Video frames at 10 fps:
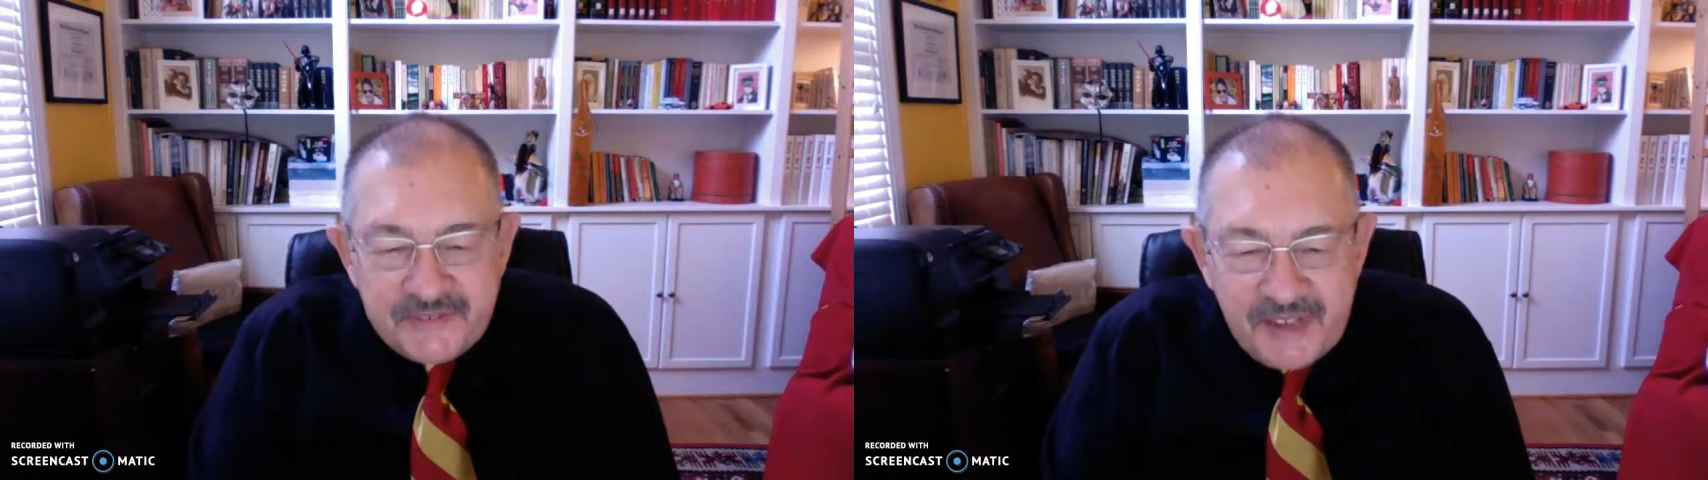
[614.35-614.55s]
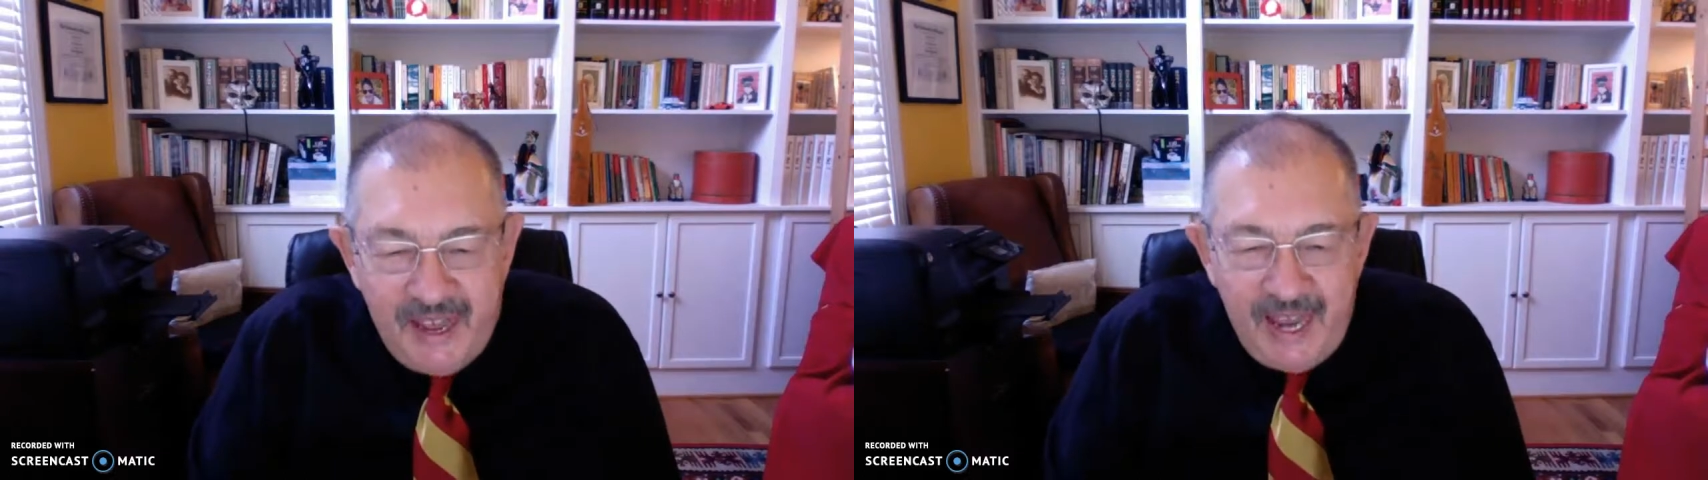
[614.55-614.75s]

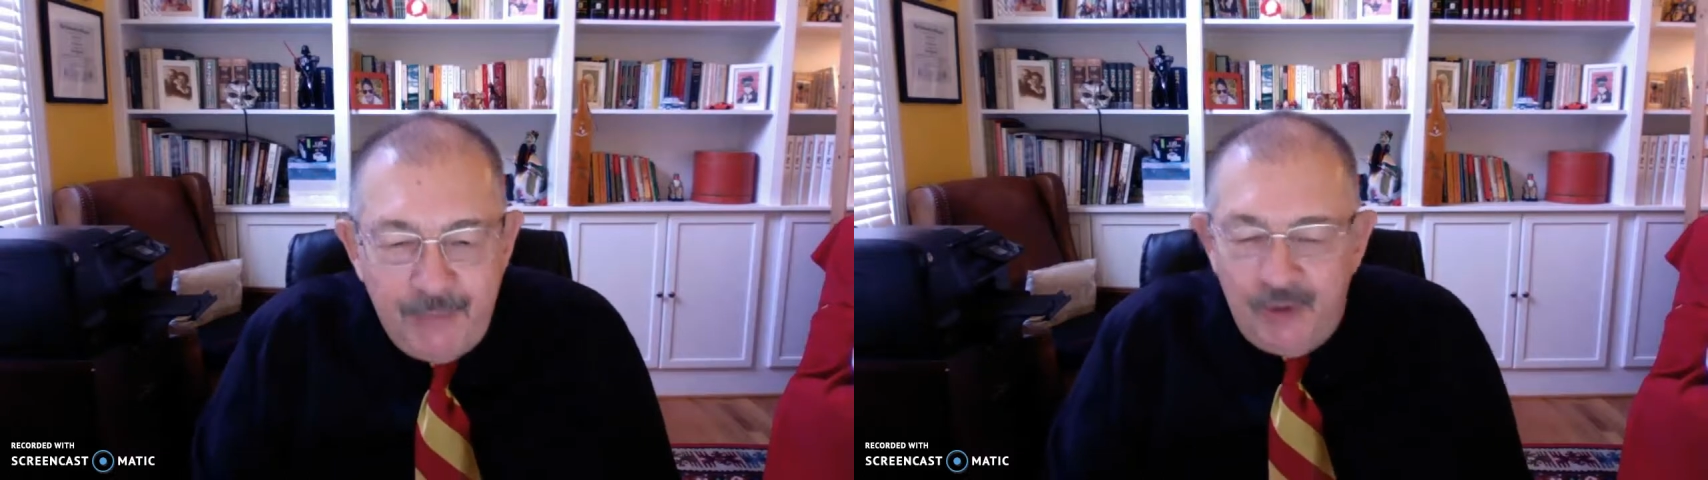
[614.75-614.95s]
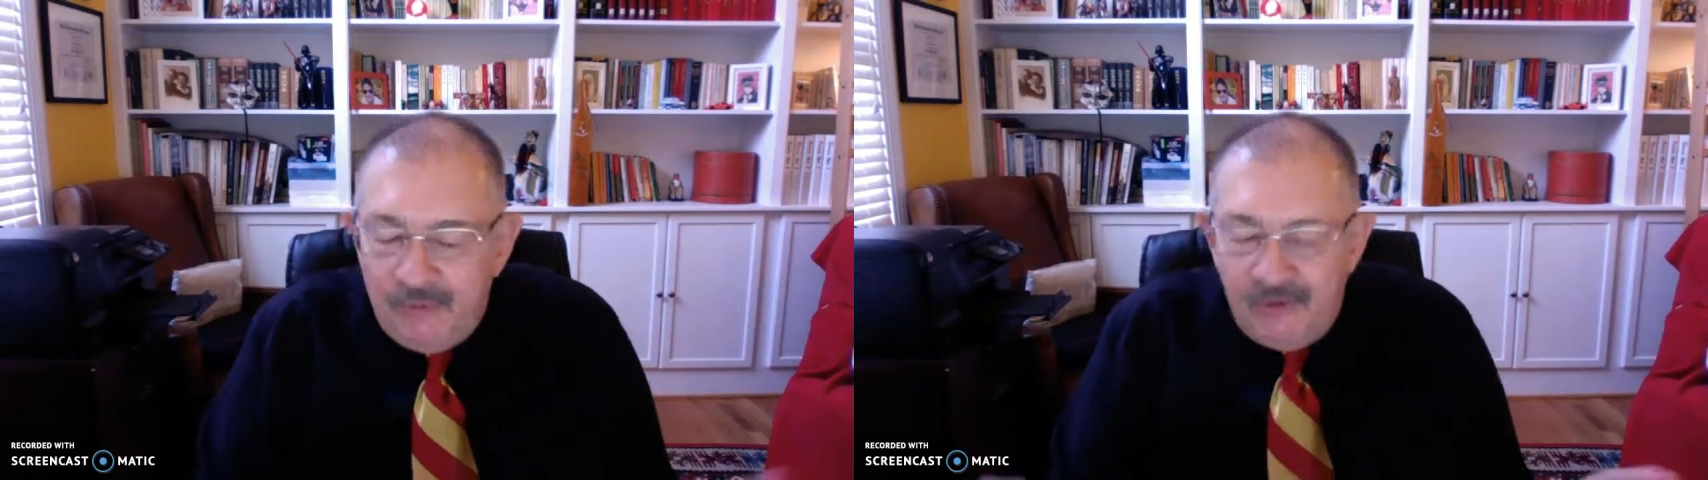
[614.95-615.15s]
time
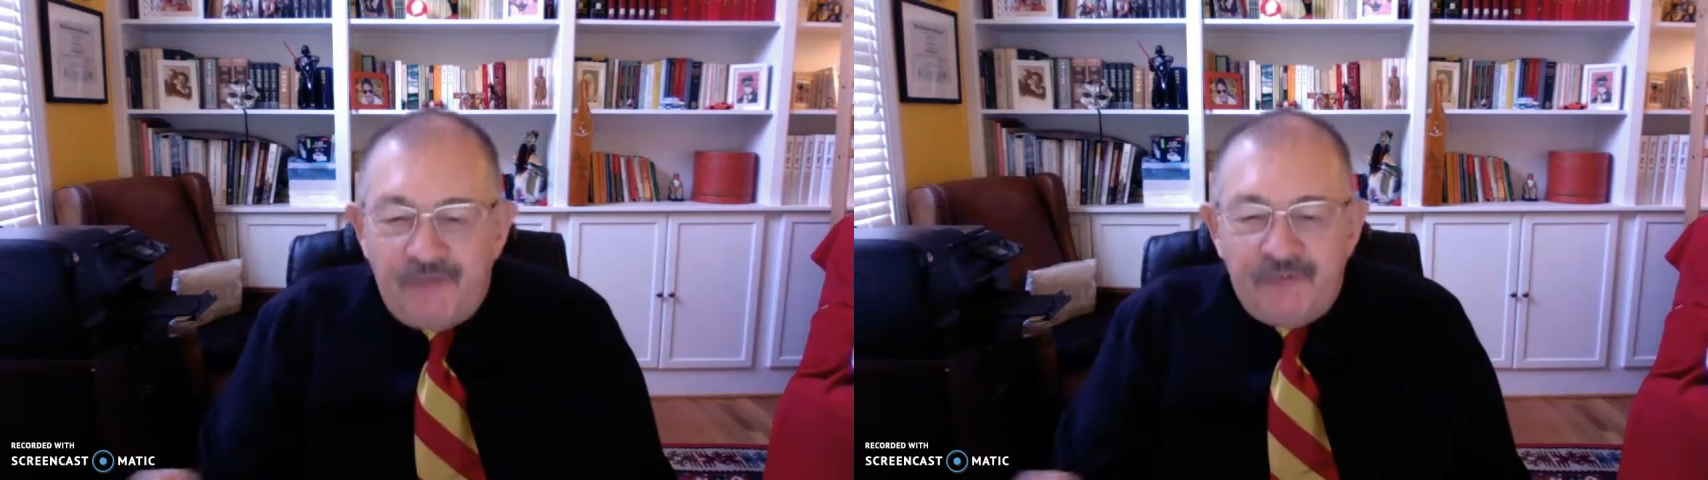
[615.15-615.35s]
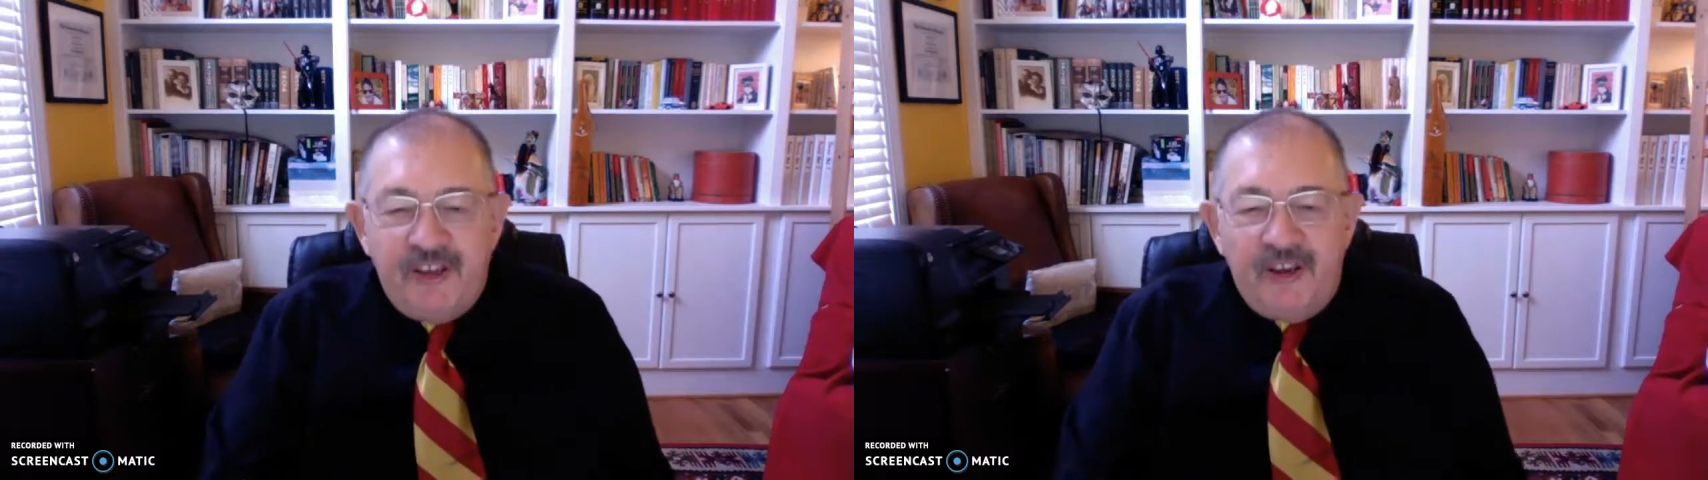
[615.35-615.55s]
and a
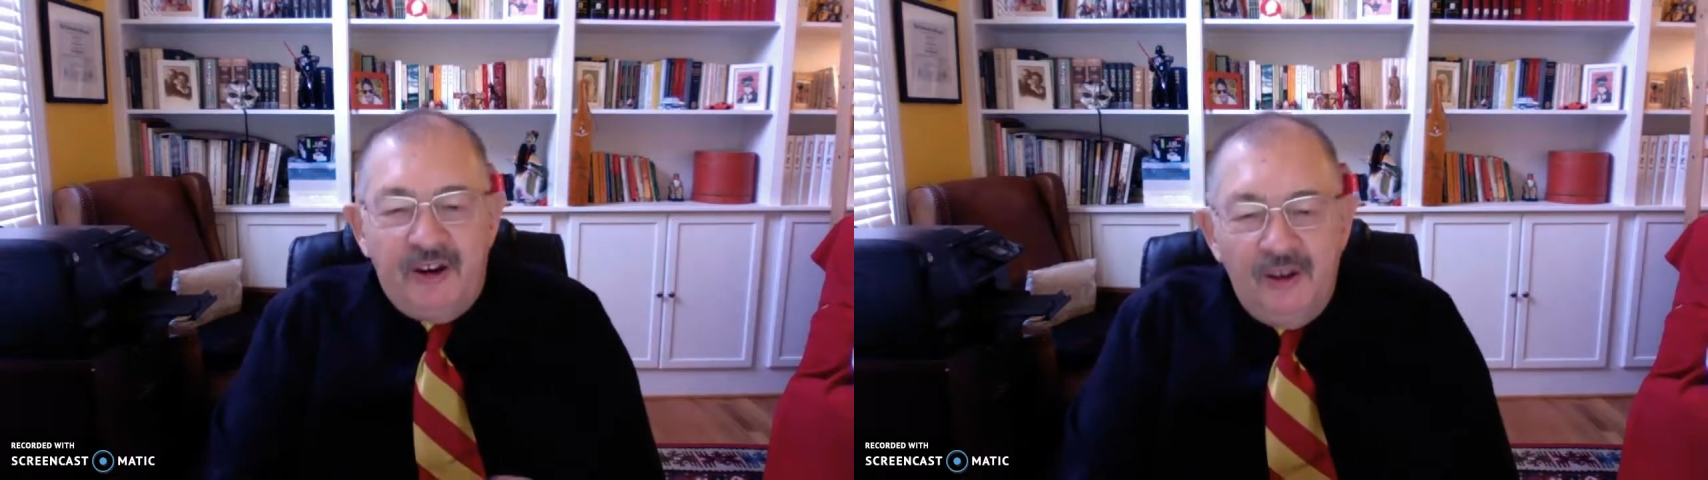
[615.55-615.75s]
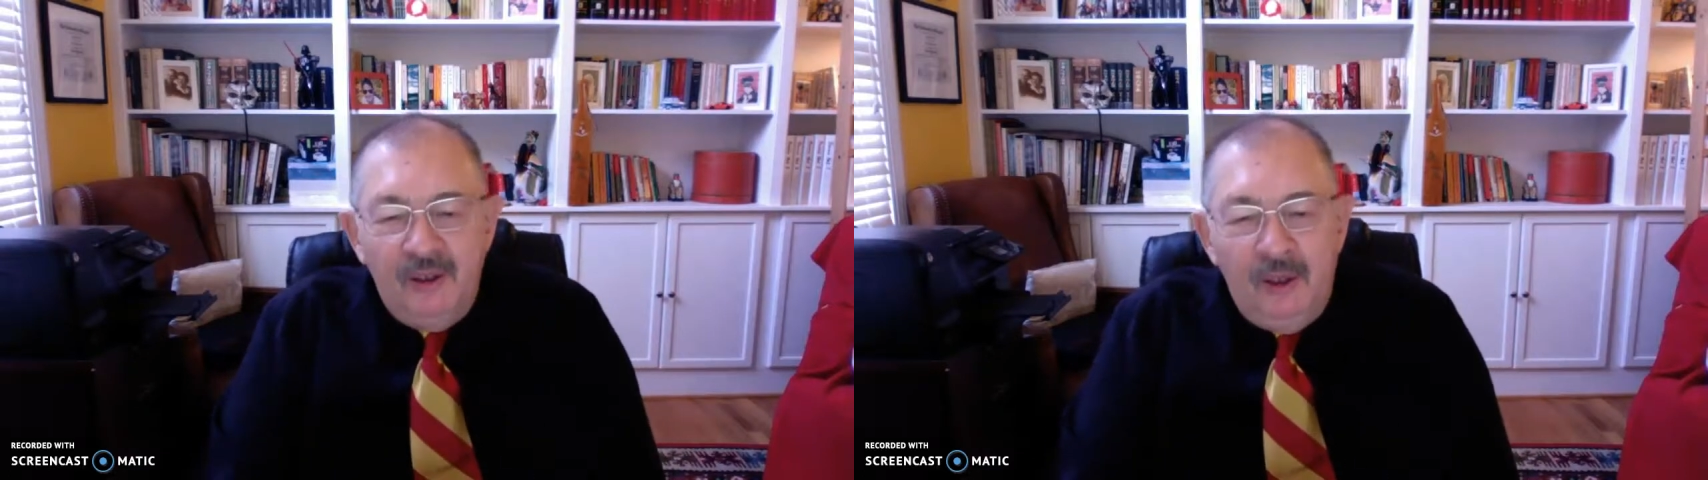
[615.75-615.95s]
filler.